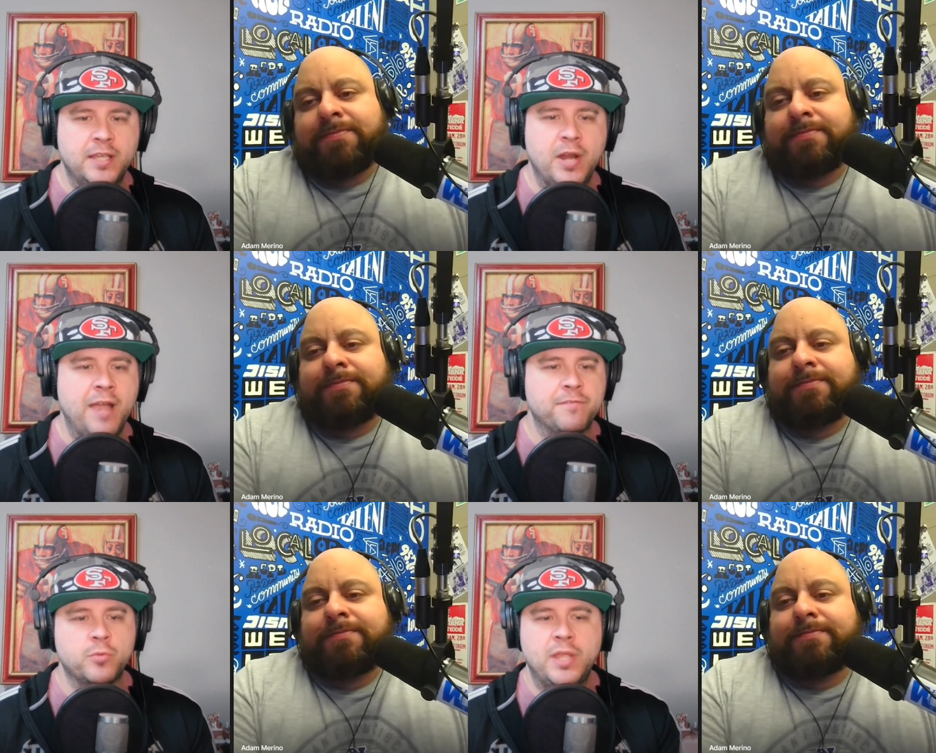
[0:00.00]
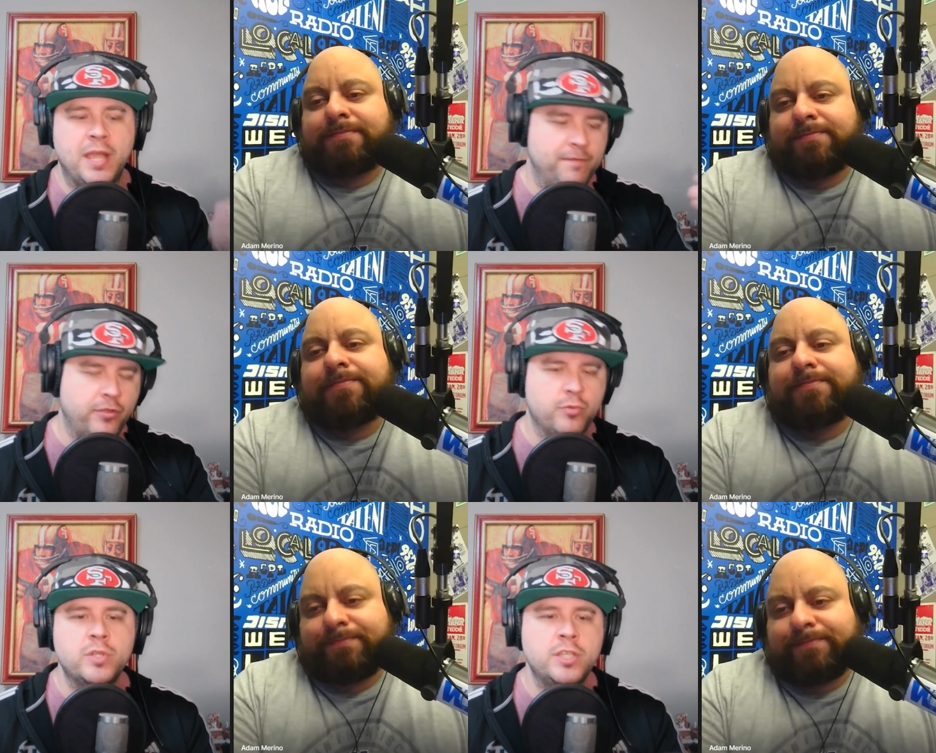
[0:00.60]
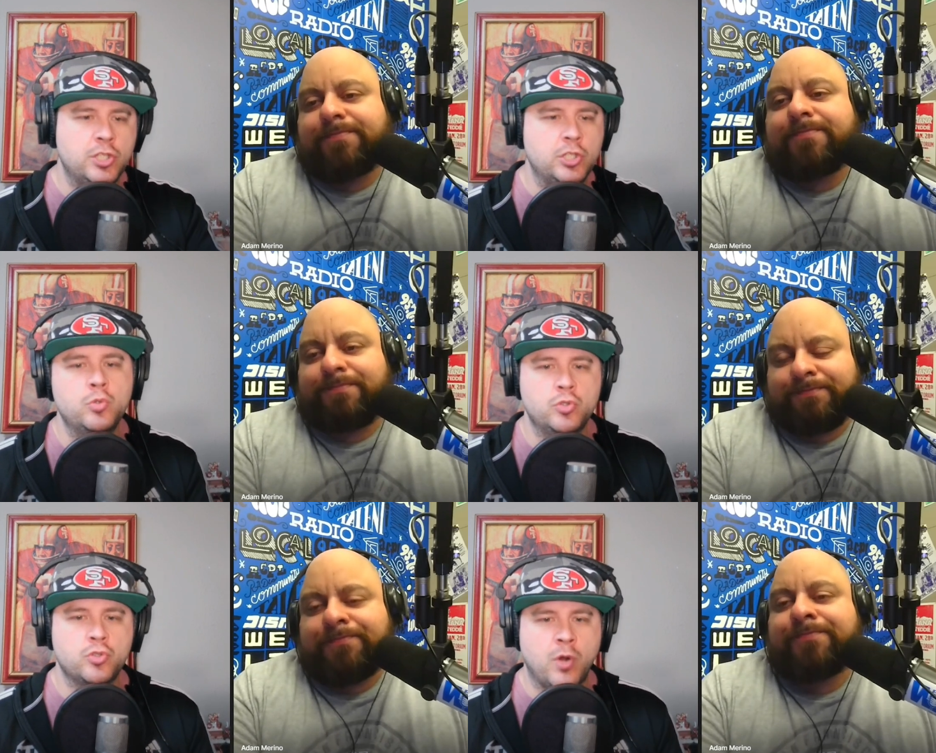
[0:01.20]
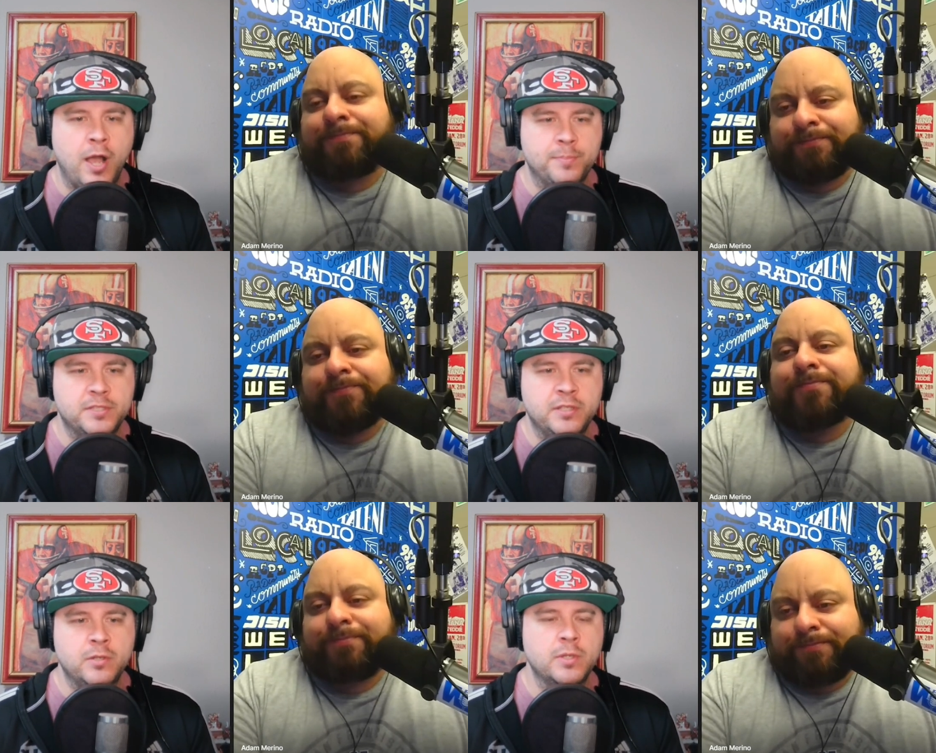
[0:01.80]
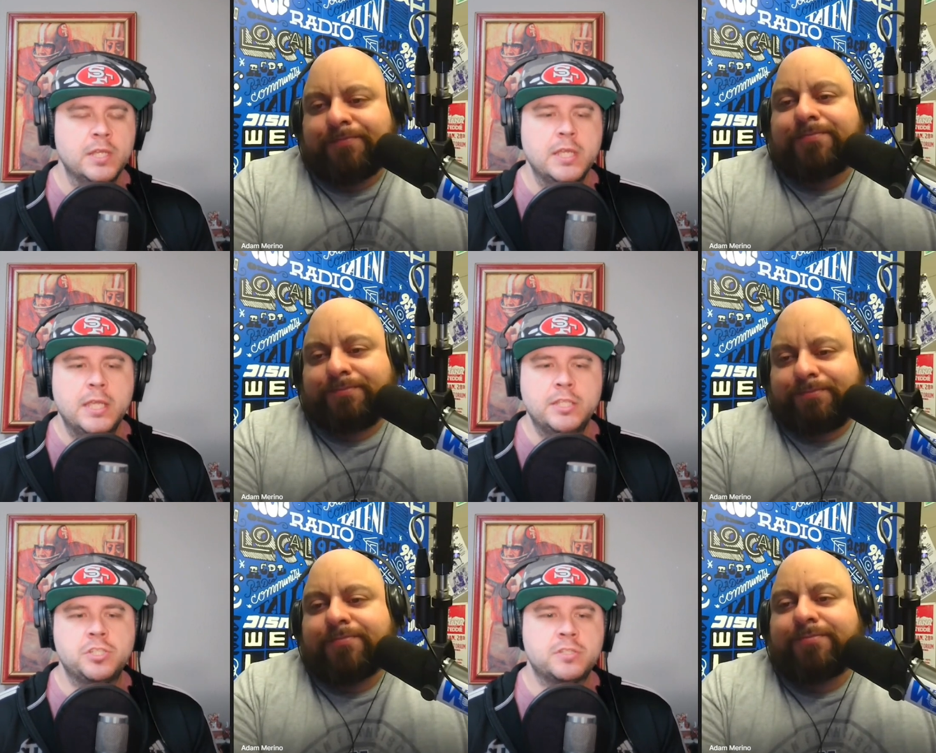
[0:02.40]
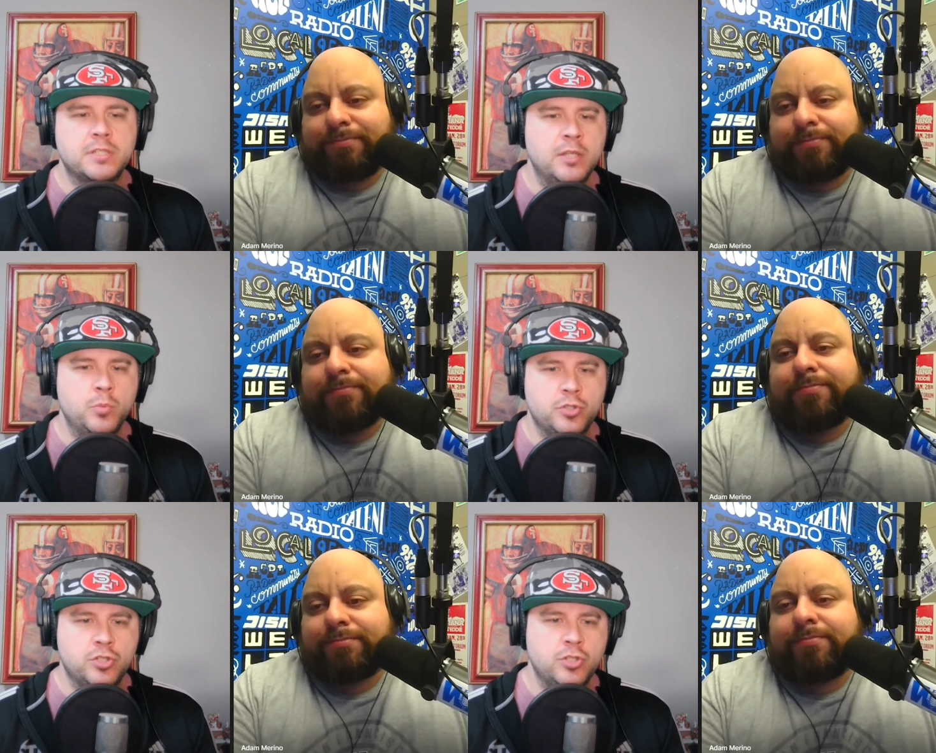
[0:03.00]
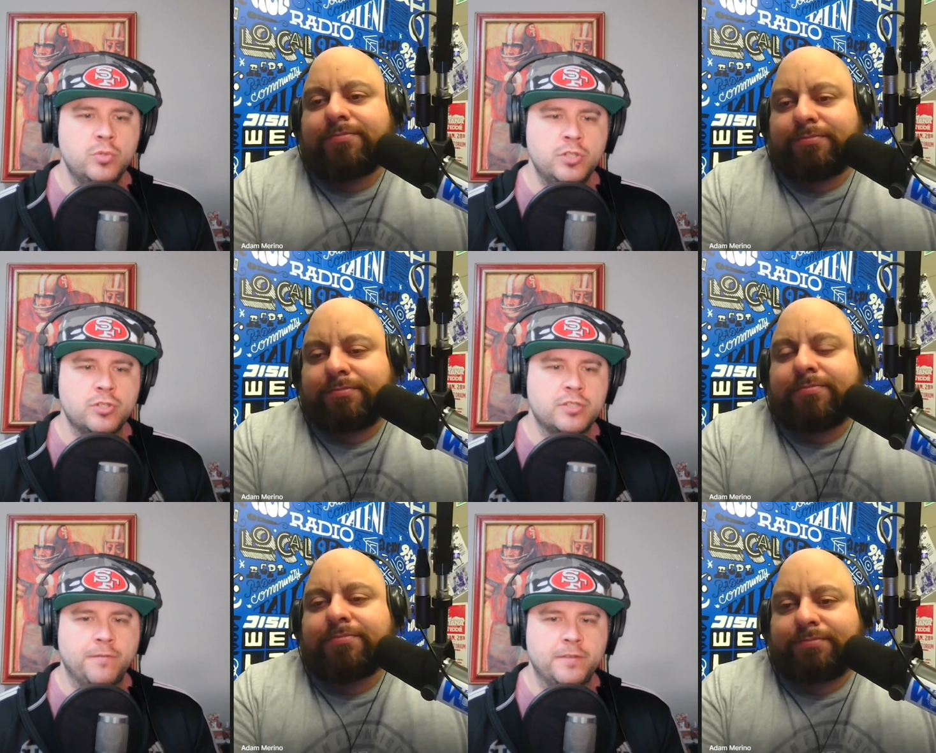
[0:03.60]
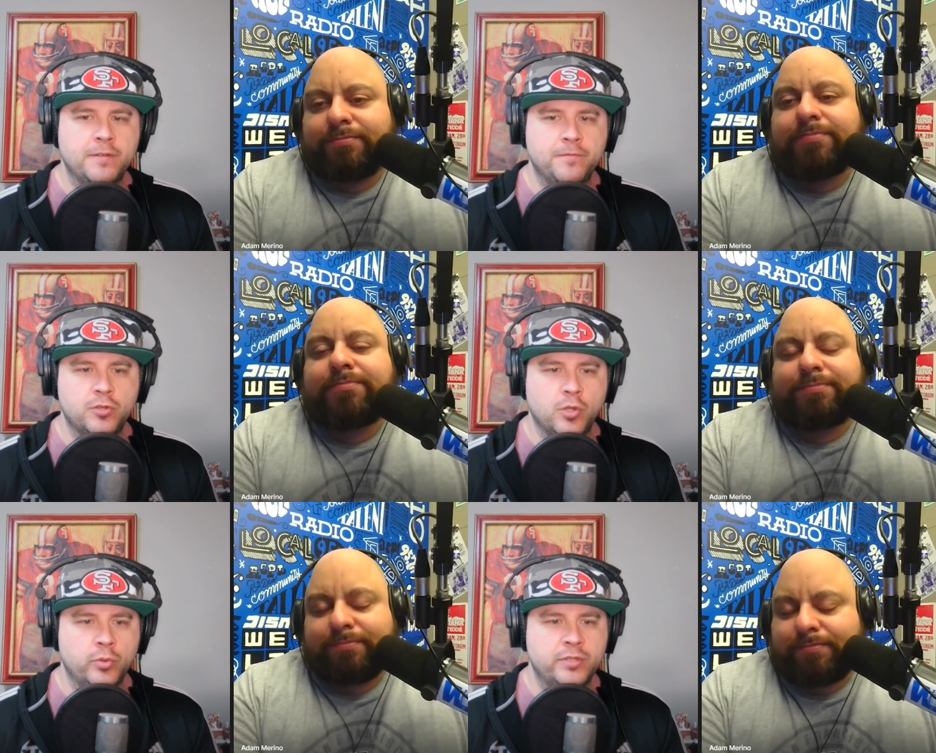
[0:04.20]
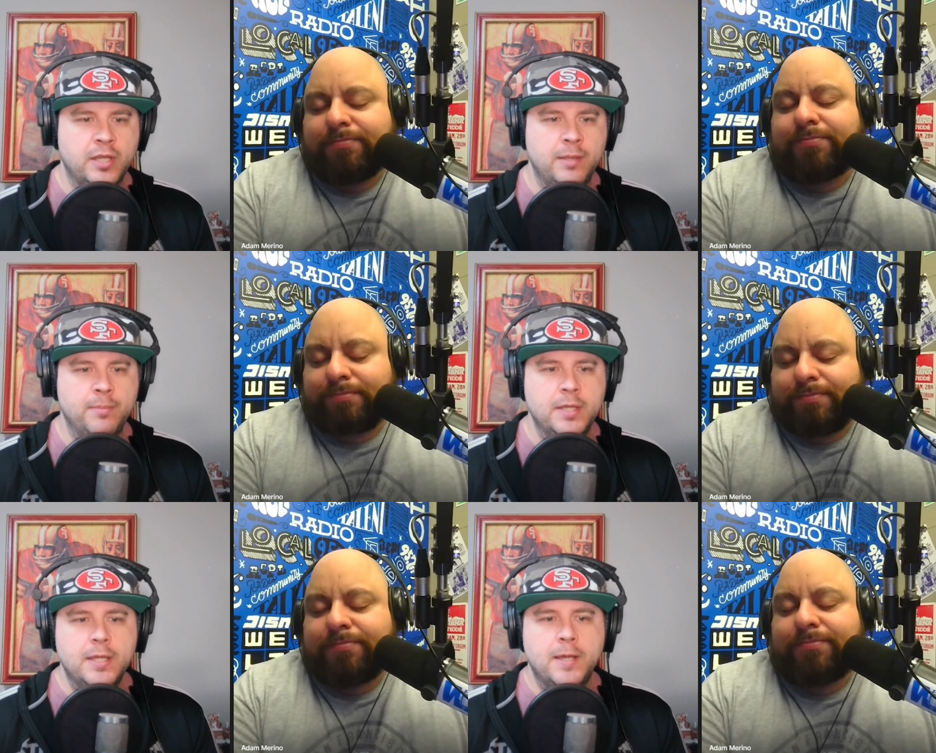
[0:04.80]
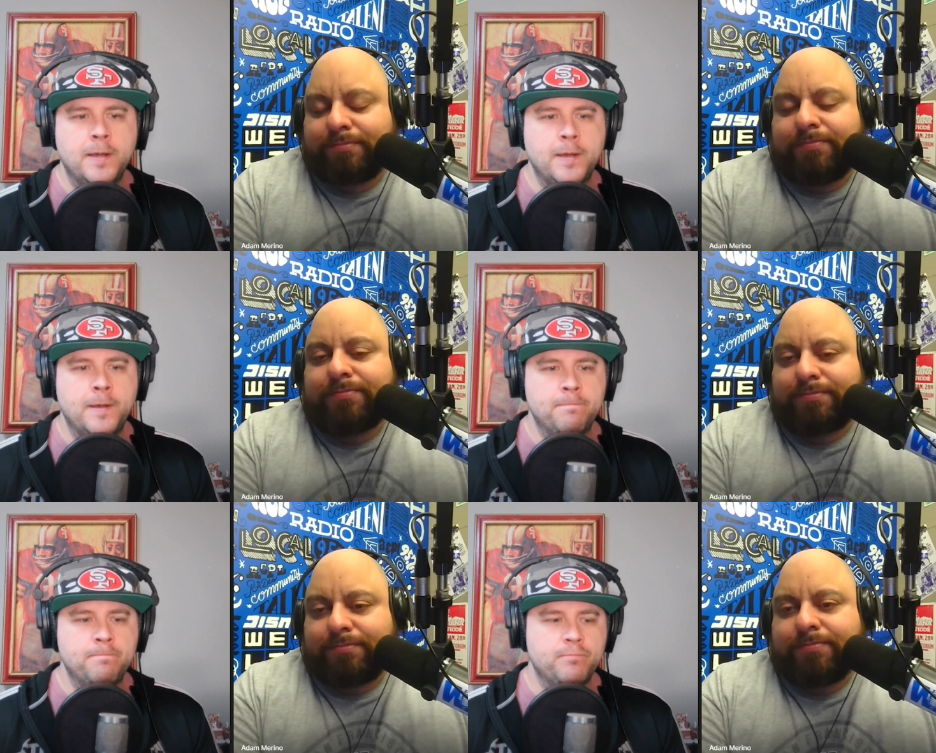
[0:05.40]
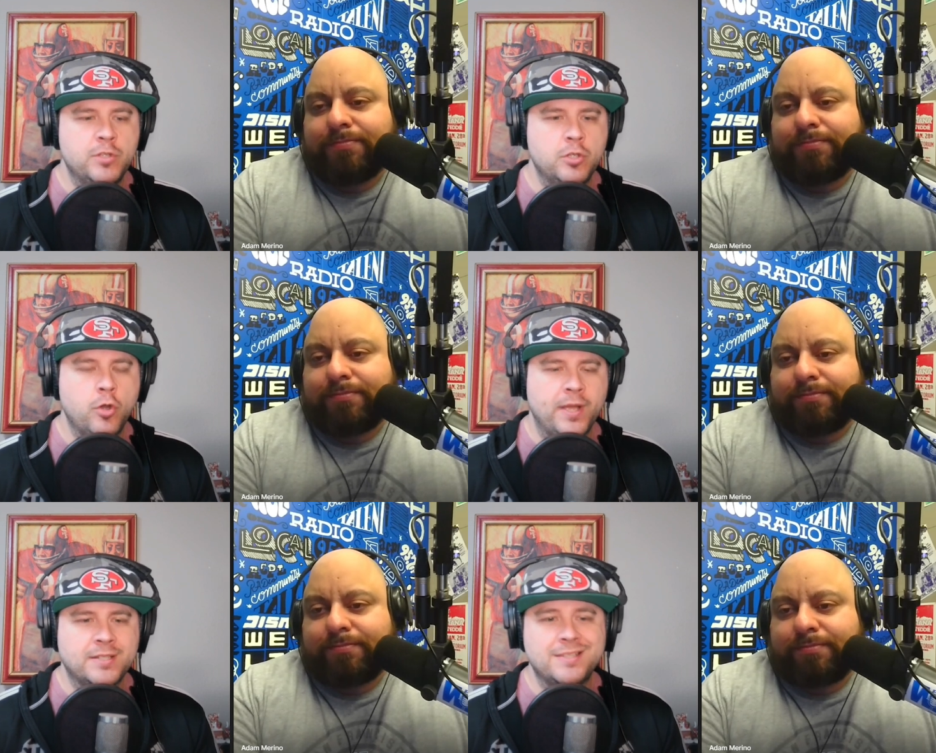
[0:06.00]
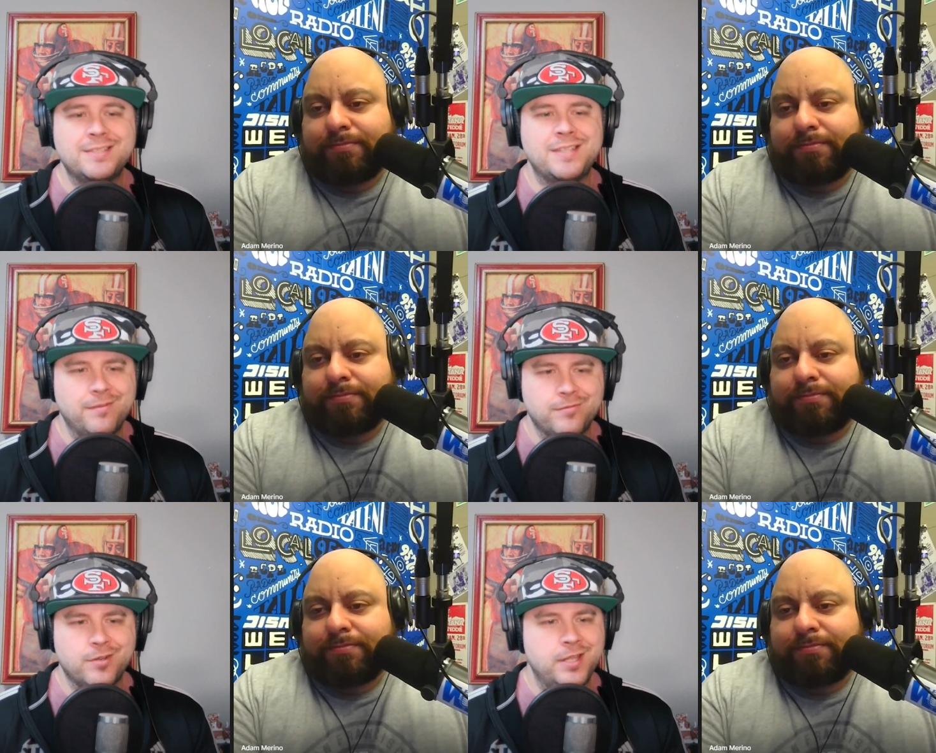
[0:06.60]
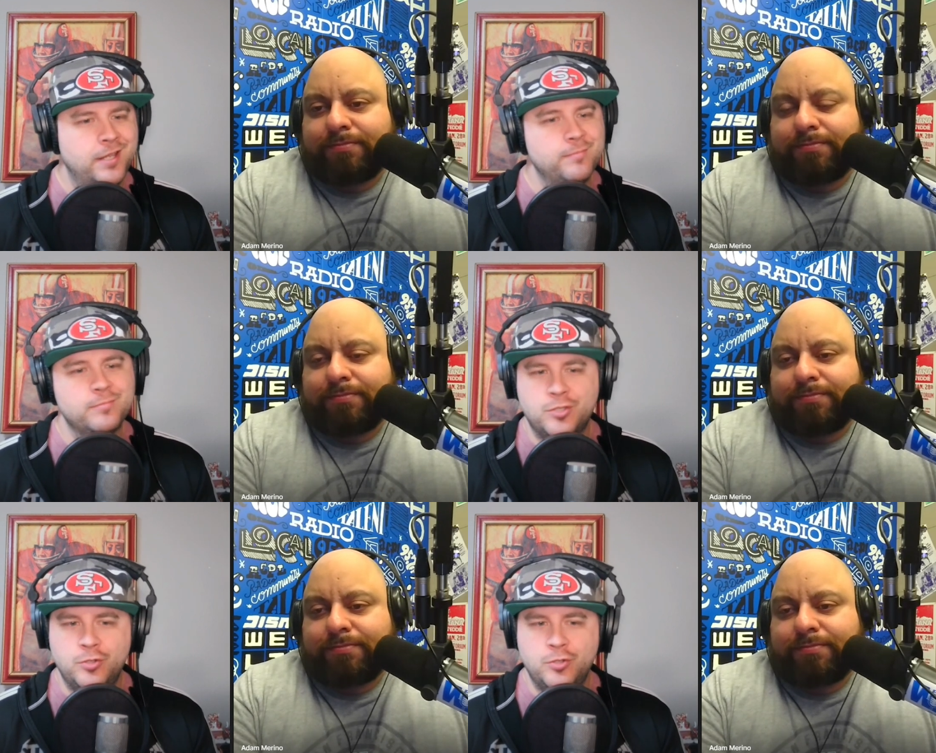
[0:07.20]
Speaker 1: later after we have three huge drops. You know, it's just it was shooting yourself in the foot the whole time. Um, you go back to the Denver game,